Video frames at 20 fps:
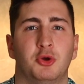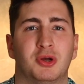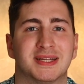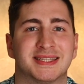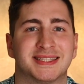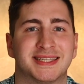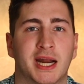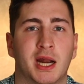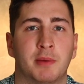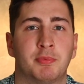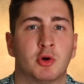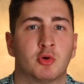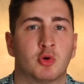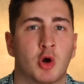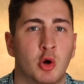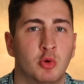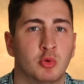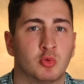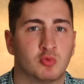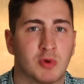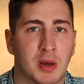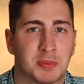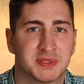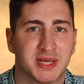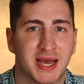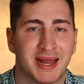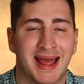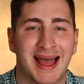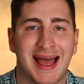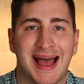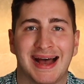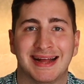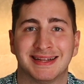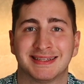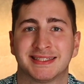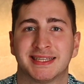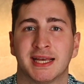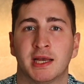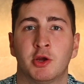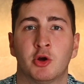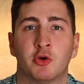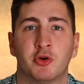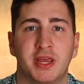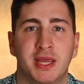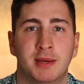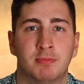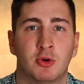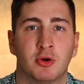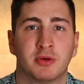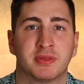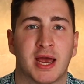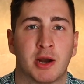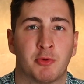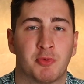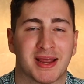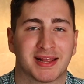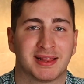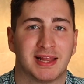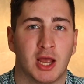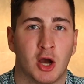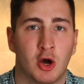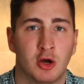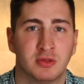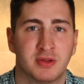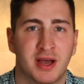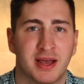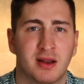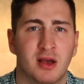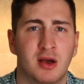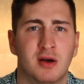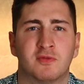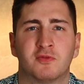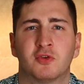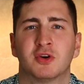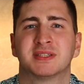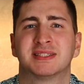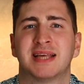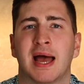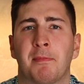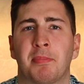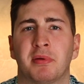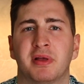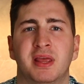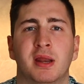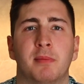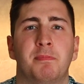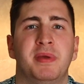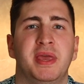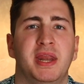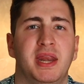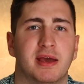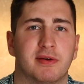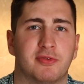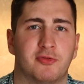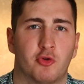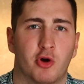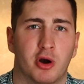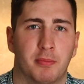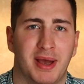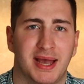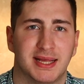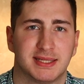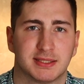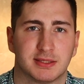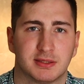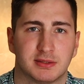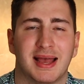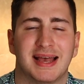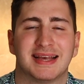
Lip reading: You can set up your own website and sell your ebook directly online, for example in a PDF format.